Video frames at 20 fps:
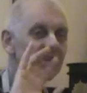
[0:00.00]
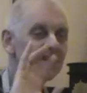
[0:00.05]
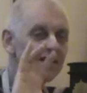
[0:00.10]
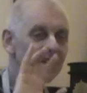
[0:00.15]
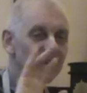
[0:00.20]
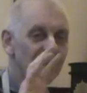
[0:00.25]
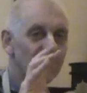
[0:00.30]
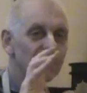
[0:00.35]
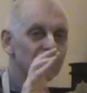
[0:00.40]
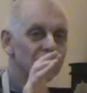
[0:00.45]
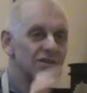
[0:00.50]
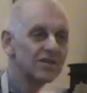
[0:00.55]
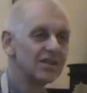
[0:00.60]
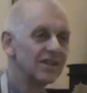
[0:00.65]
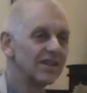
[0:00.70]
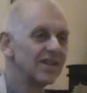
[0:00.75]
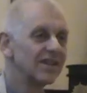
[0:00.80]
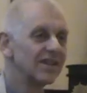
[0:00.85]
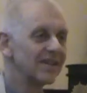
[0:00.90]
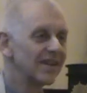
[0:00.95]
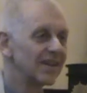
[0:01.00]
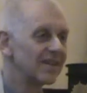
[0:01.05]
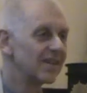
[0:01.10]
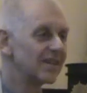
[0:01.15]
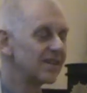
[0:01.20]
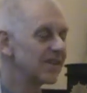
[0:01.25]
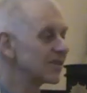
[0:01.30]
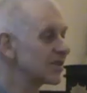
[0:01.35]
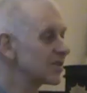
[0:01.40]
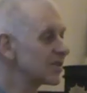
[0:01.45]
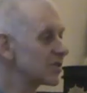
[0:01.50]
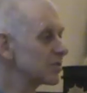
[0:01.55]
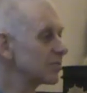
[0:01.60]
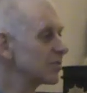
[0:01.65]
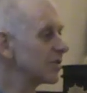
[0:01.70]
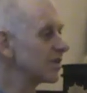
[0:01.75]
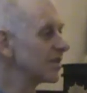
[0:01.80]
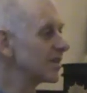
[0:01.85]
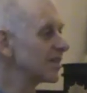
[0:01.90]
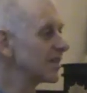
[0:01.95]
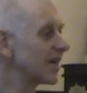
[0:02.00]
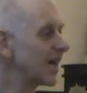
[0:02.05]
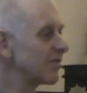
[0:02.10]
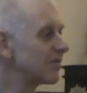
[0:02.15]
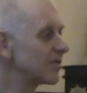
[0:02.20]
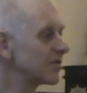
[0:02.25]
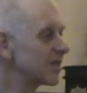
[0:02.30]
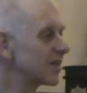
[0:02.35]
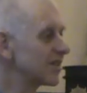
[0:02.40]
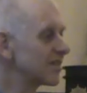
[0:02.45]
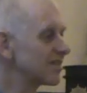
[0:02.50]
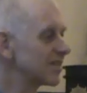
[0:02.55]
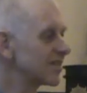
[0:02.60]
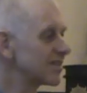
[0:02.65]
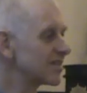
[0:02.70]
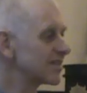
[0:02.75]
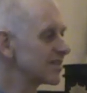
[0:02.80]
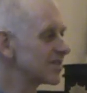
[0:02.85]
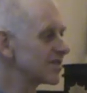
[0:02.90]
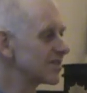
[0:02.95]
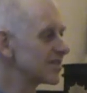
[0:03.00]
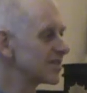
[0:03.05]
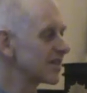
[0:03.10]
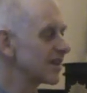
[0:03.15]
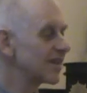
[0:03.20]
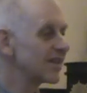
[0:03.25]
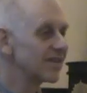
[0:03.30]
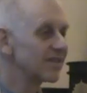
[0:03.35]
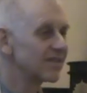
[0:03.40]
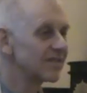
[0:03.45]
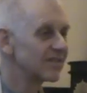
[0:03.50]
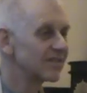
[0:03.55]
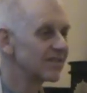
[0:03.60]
get out, and then they just have in there, this is their,